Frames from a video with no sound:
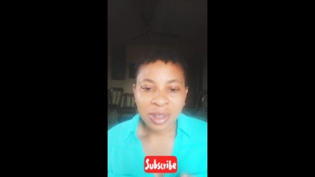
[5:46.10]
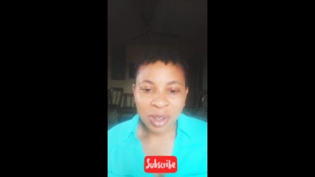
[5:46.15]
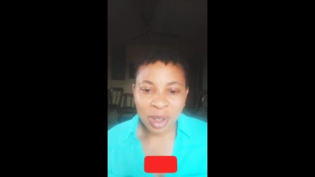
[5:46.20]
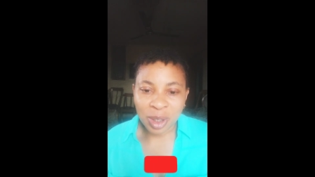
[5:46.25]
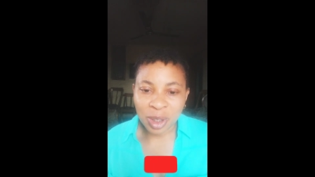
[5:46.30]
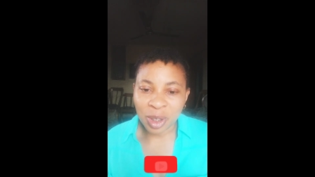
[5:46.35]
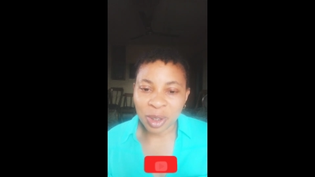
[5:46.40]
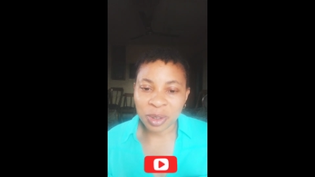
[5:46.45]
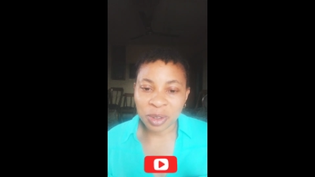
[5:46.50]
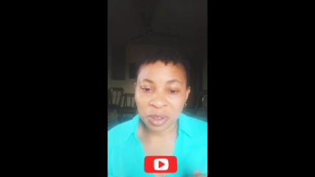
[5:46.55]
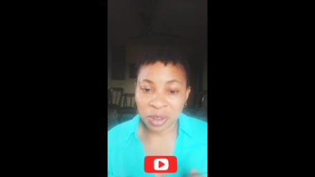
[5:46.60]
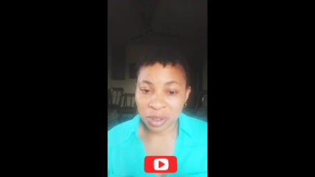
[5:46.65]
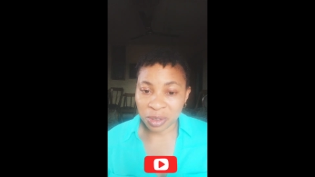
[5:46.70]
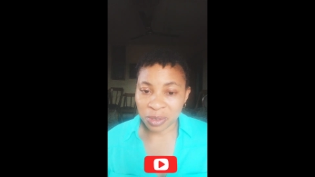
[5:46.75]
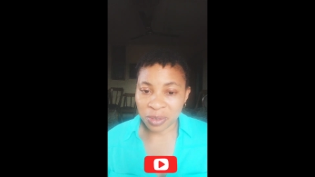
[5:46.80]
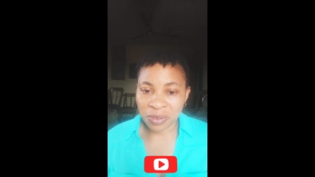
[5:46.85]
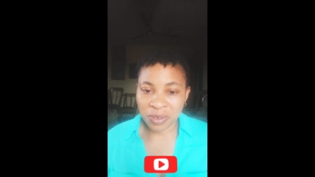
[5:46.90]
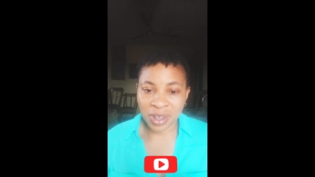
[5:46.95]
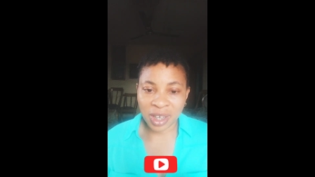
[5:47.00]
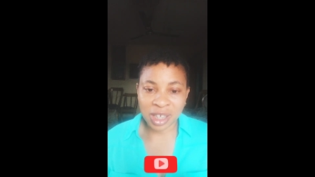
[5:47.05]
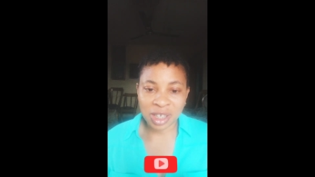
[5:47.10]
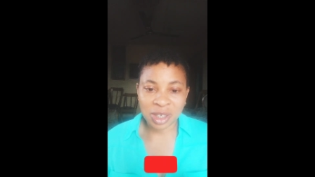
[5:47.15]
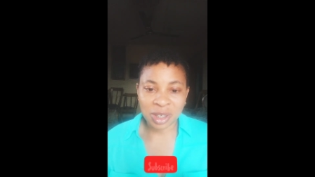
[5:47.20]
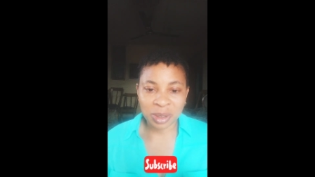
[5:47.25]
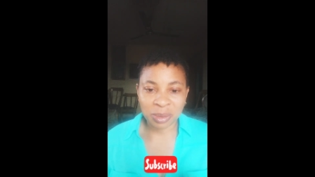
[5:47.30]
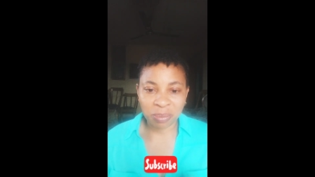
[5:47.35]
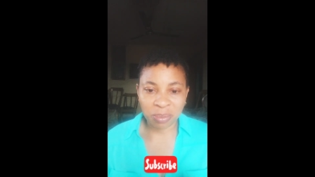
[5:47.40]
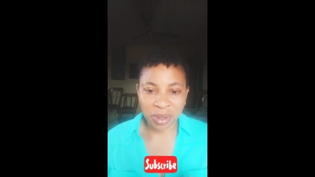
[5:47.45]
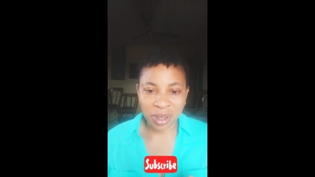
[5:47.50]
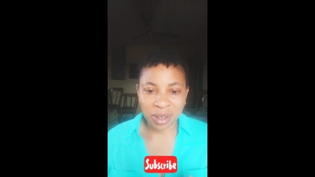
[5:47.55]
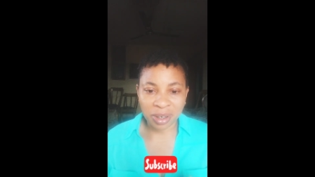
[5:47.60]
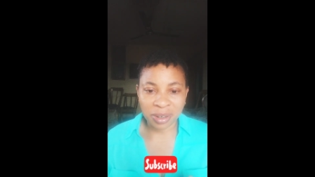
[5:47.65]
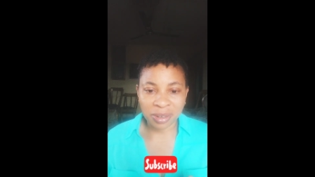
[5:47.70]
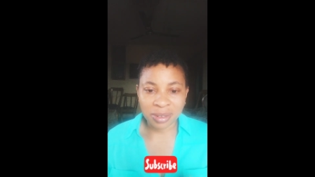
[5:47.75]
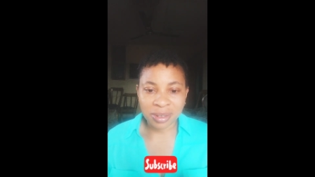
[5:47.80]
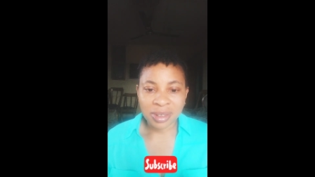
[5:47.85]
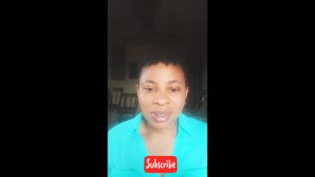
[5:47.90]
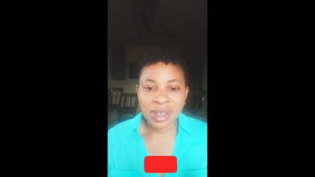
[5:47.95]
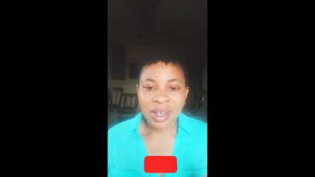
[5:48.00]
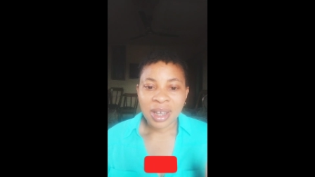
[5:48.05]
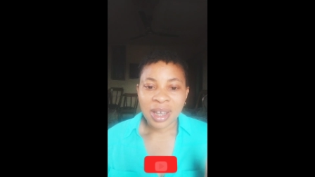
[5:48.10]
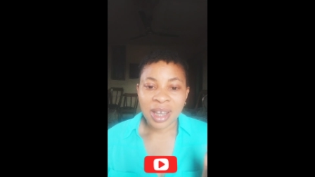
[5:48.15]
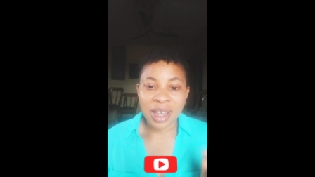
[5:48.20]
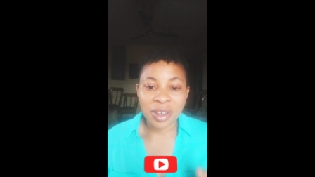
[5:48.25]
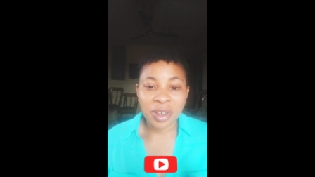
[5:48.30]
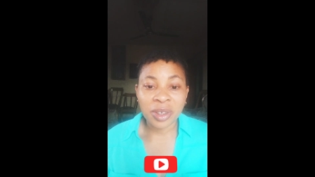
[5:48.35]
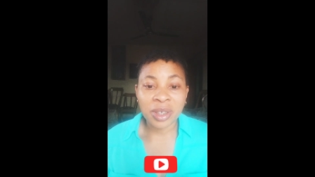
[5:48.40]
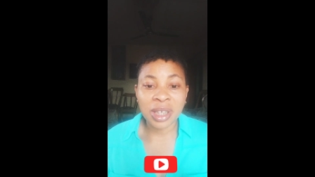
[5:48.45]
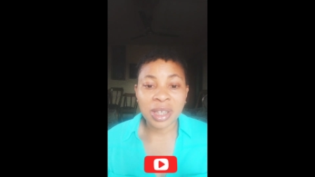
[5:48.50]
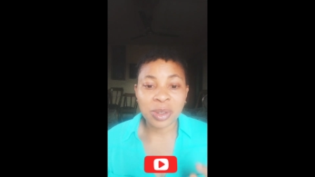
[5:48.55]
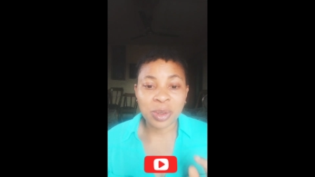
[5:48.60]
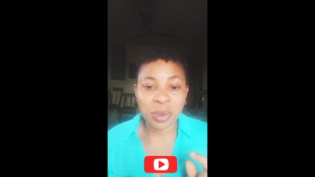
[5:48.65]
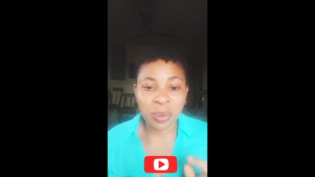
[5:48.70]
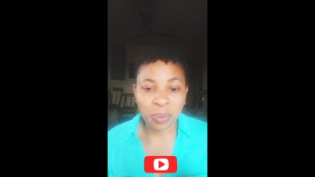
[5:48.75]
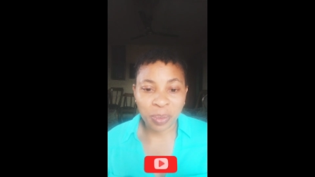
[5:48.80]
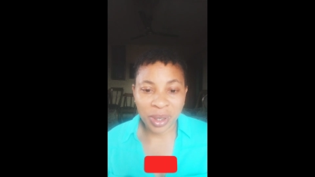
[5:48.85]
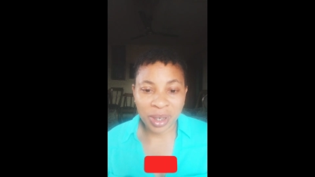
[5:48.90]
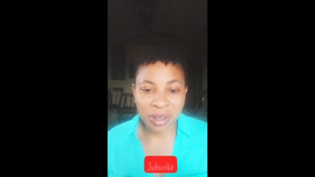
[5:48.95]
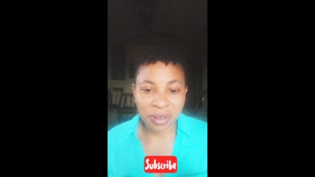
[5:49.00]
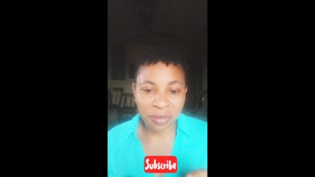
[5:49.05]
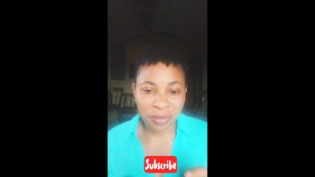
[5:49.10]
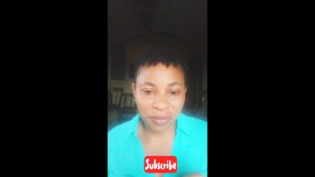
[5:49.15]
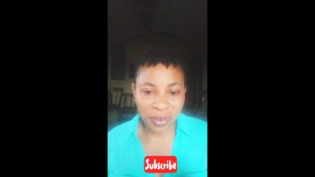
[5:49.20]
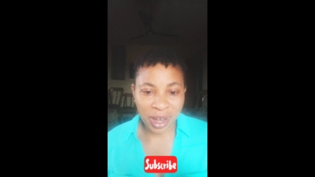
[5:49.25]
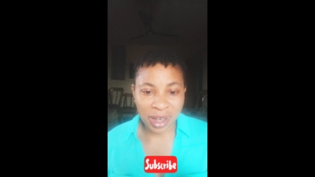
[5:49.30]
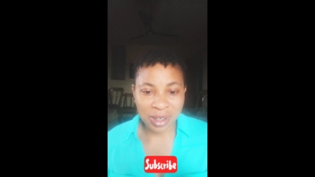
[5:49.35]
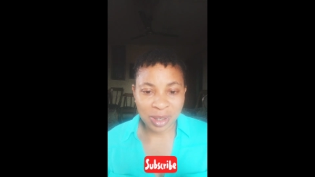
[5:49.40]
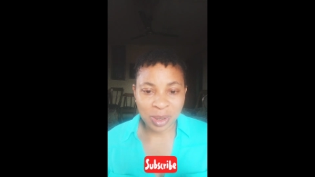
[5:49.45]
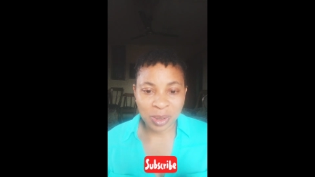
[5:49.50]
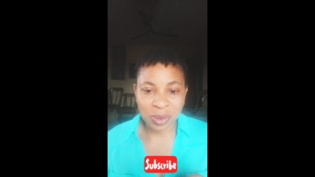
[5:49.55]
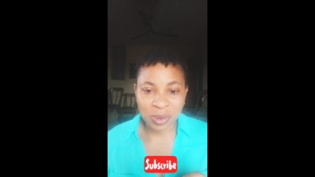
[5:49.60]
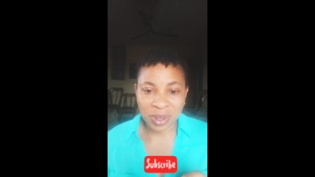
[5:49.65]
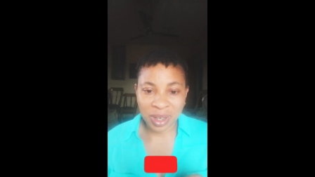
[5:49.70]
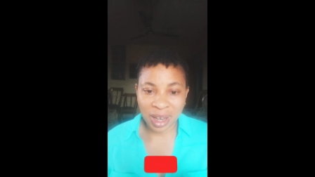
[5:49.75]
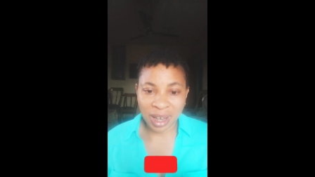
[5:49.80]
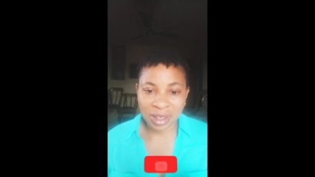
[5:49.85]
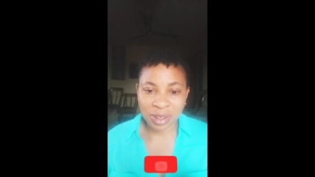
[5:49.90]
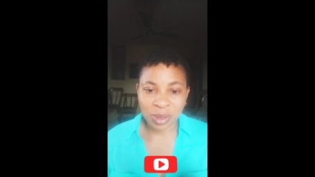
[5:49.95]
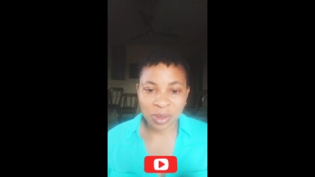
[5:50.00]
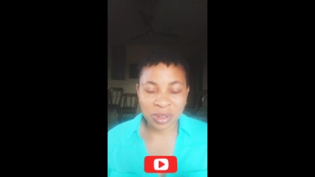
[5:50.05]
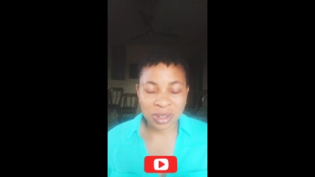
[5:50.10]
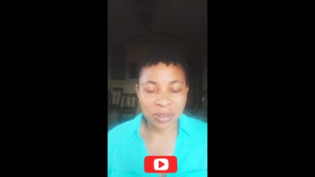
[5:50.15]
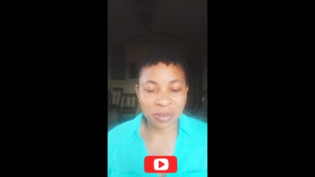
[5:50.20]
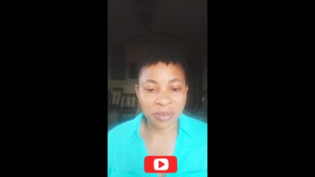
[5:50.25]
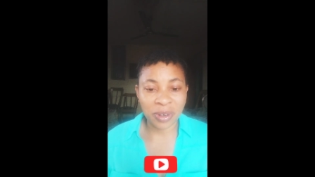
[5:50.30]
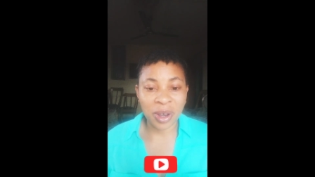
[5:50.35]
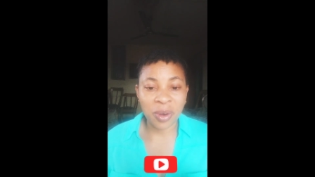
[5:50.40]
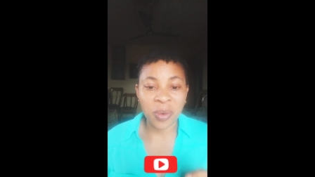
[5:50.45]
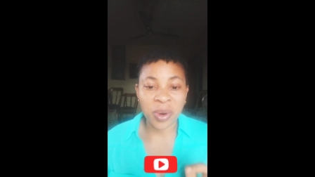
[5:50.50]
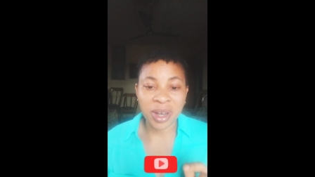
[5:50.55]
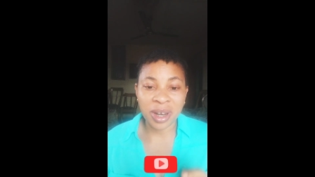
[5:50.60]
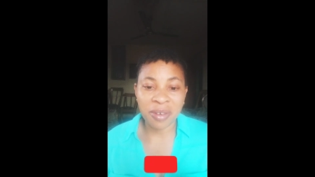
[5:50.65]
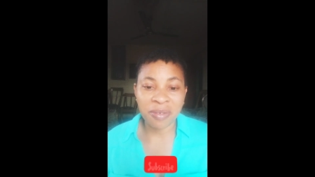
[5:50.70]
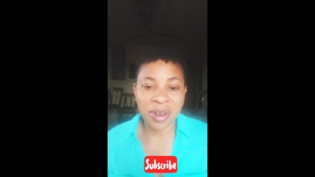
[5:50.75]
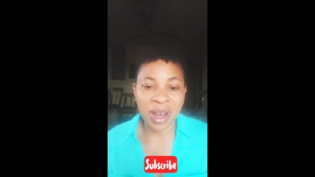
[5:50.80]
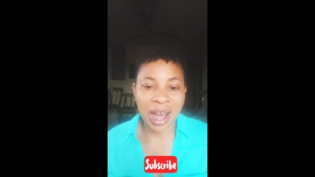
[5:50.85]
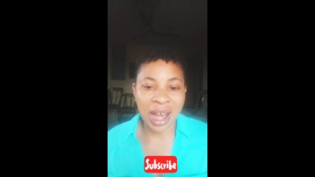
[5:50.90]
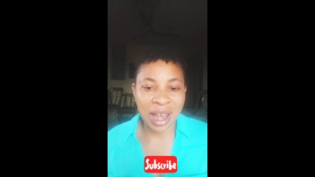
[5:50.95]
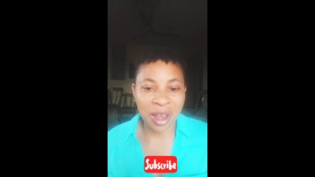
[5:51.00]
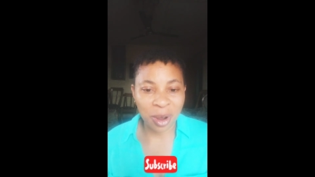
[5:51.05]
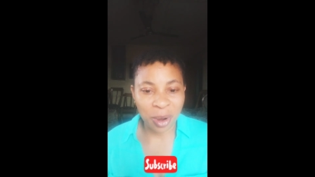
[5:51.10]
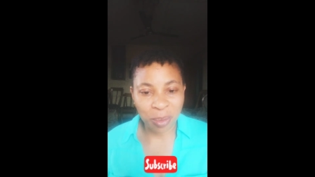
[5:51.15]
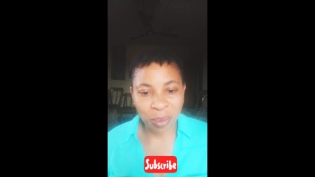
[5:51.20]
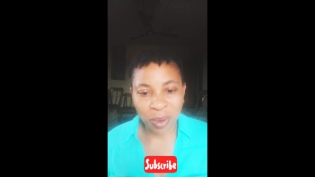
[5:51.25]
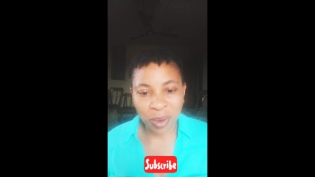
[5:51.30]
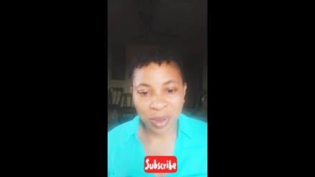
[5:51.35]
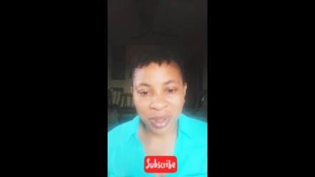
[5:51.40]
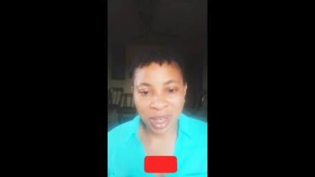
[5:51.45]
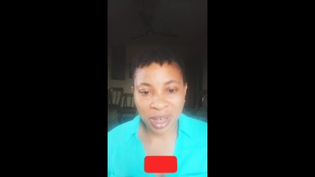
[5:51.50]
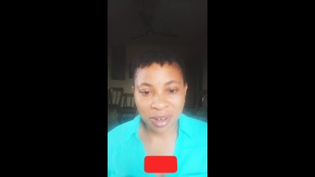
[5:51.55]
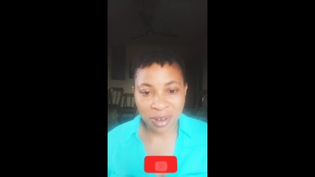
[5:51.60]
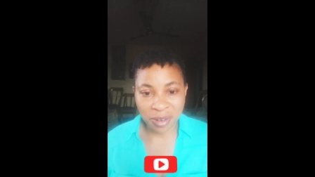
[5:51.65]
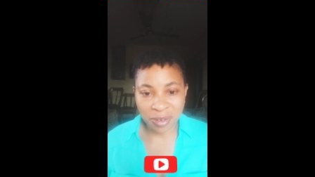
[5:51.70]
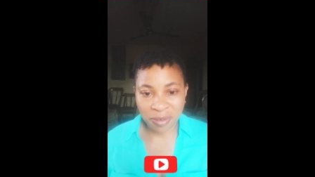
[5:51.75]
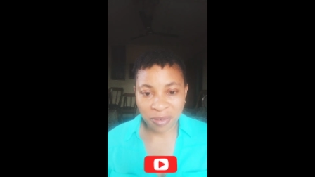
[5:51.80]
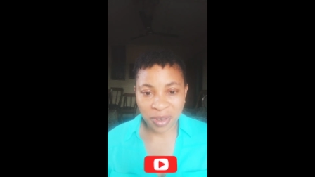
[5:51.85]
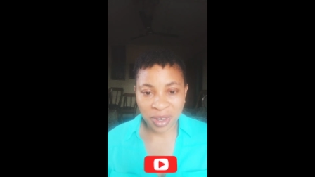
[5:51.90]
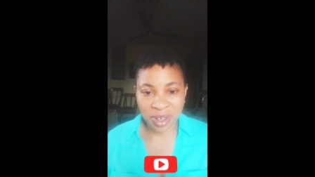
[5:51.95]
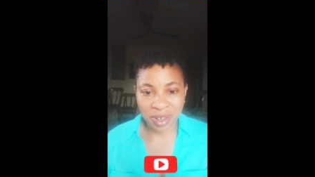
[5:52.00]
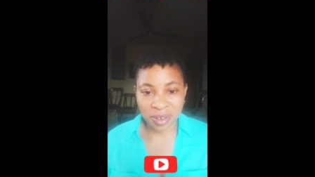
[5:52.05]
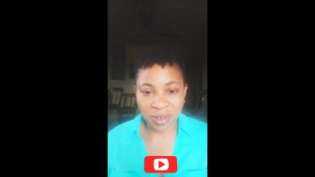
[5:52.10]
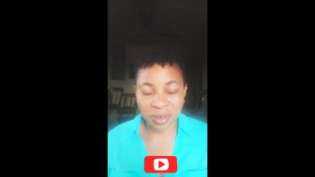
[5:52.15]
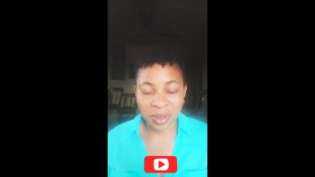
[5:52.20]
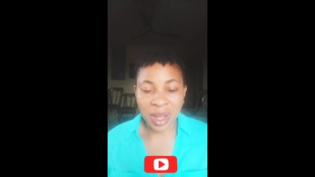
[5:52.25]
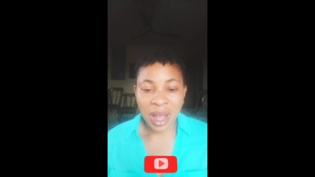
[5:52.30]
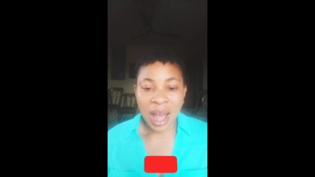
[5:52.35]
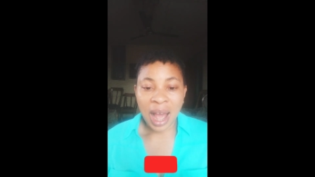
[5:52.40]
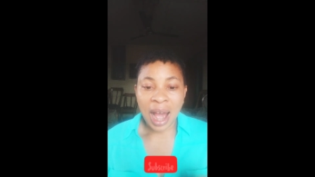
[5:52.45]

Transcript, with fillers: turn on your notification bell in order to be the first to get notified whenever I upload a new video.